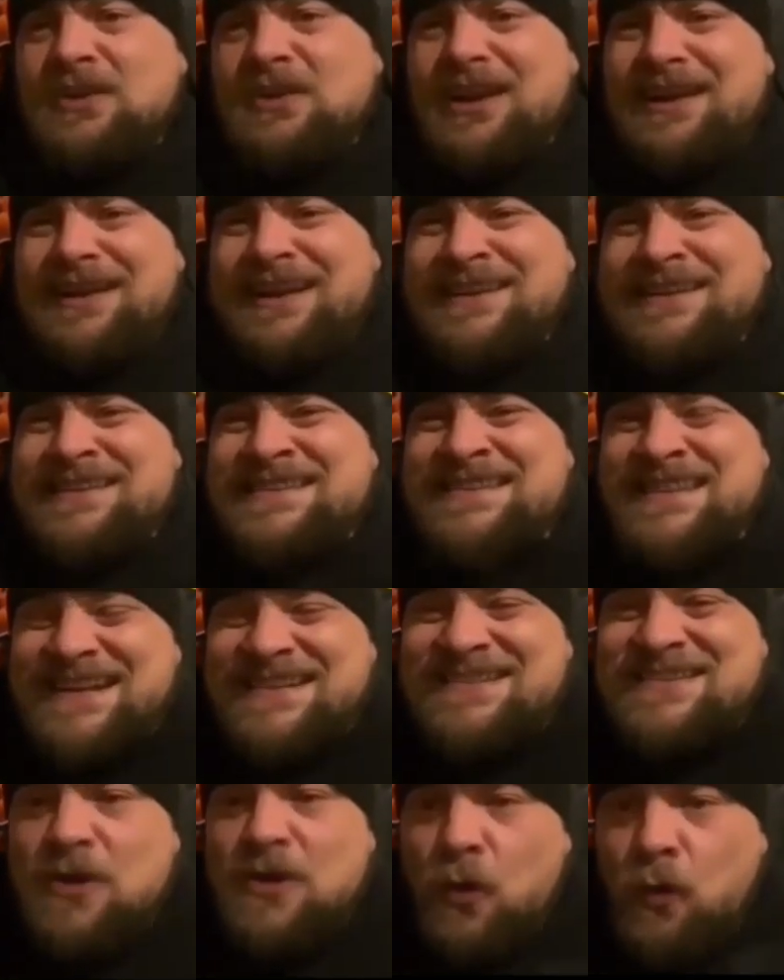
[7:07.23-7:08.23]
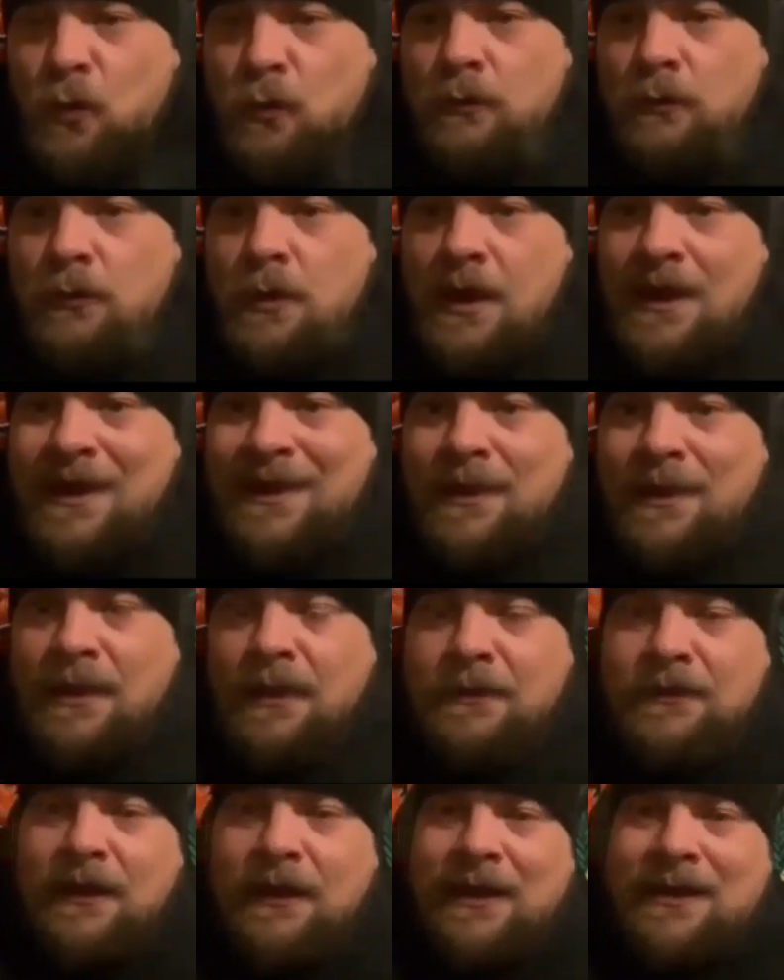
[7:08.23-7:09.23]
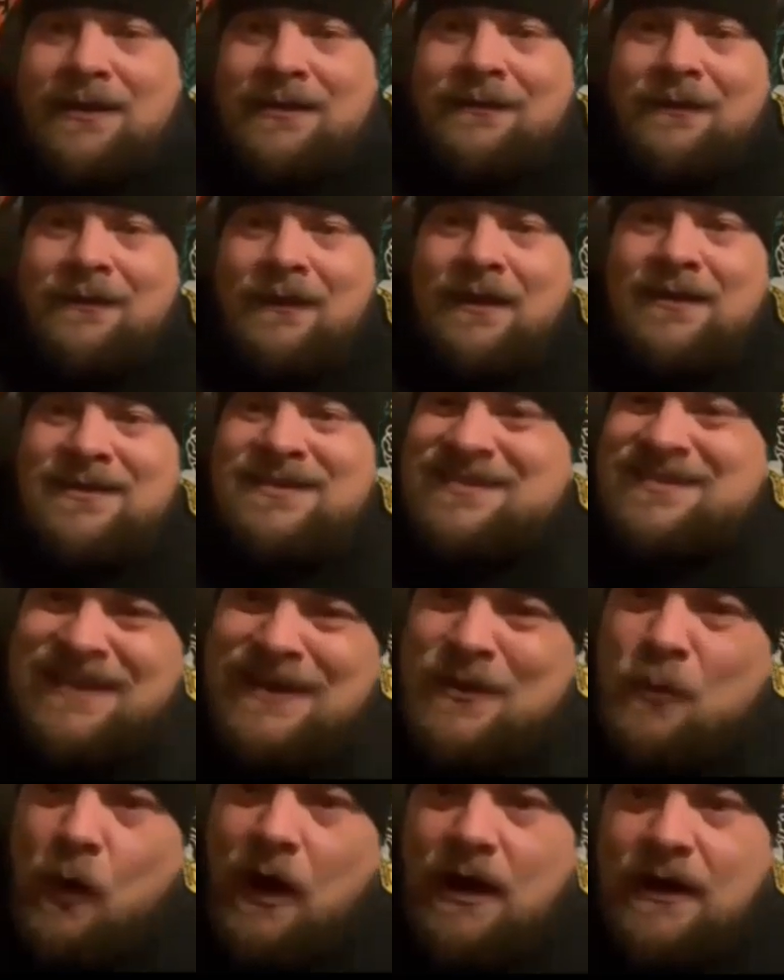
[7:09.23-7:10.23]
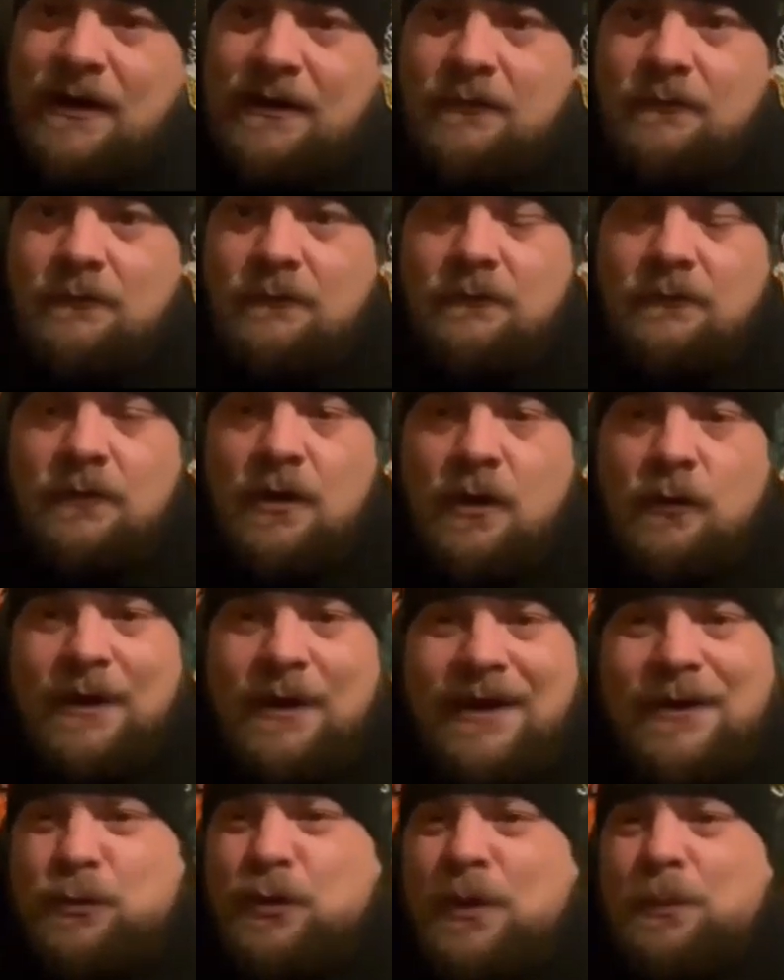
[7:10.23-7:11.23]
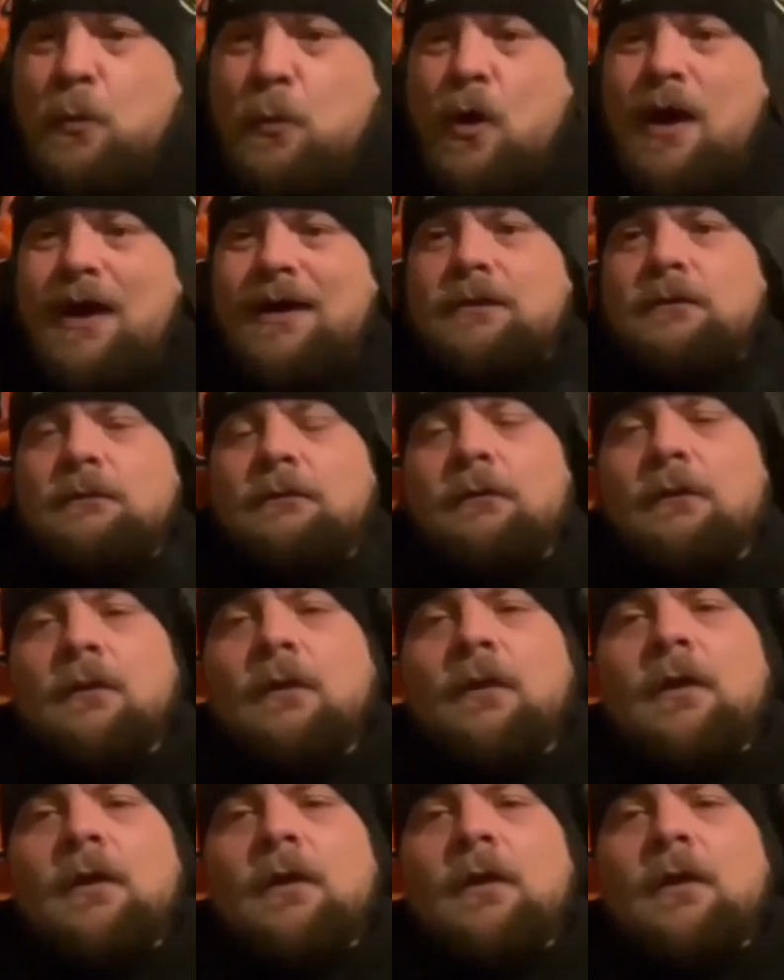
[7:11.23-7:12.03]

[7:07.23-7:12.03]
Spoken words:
talking 6-0 and sea-walking, all right, crip-walking.